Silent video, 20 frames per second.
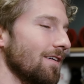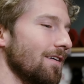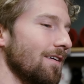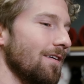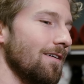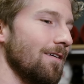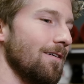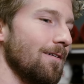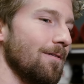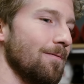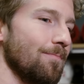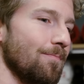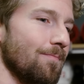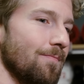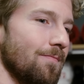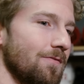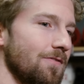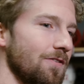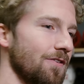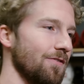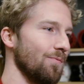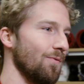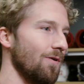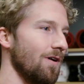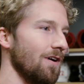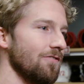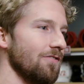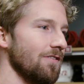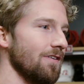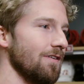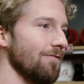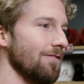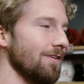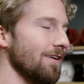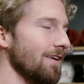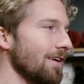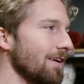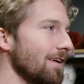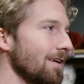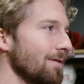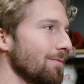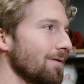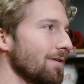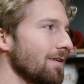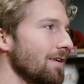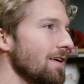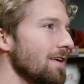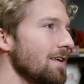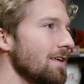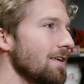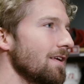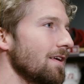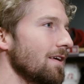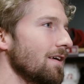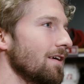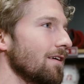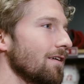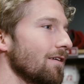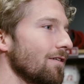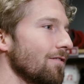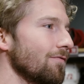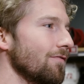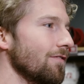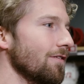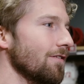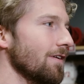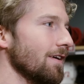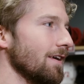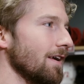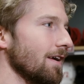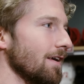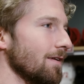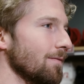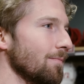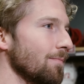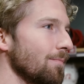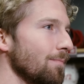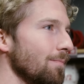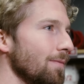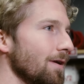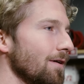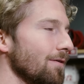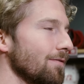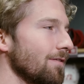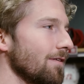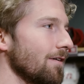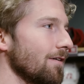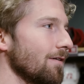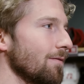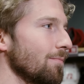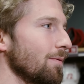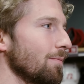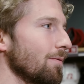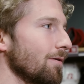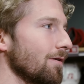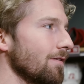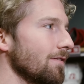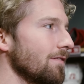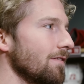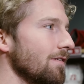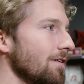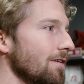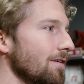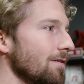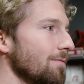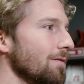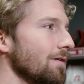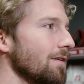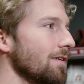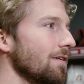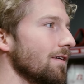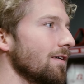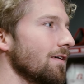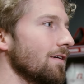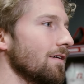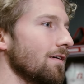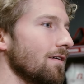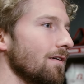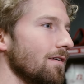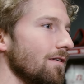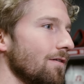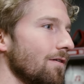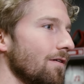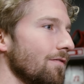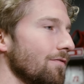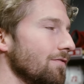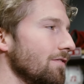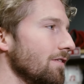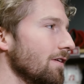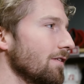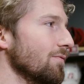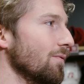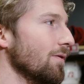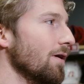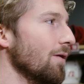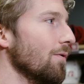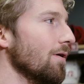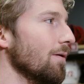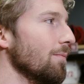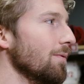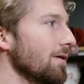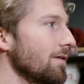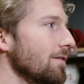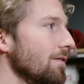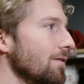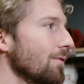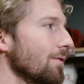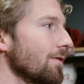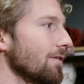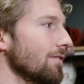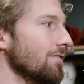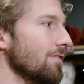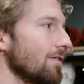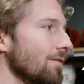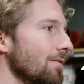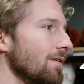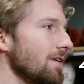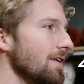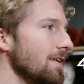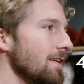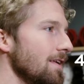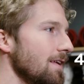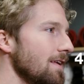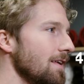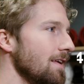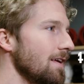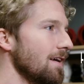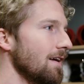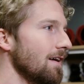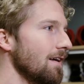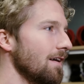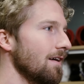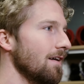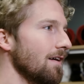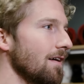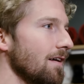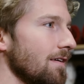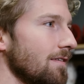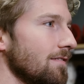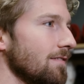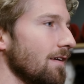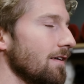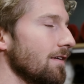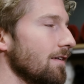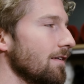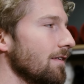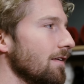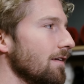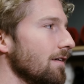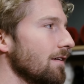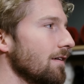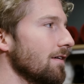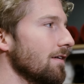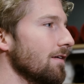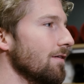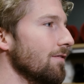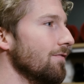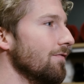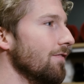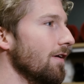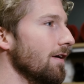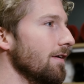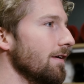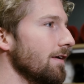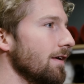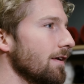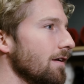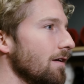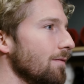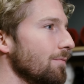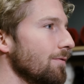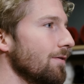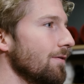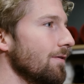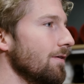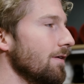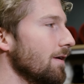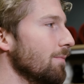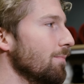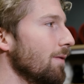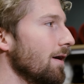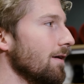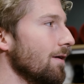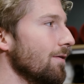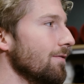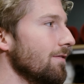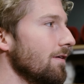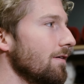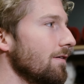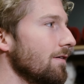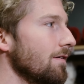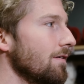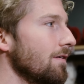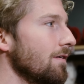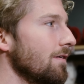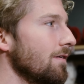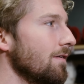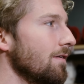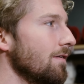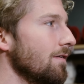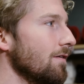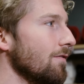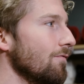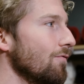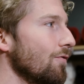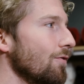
Um, just watching every game and you know feeling like I can be out there, be part of the team, and uh, you know obviously that's what I want to be doing. So. Uh, excited to finally get an opportunity to get back out there and looking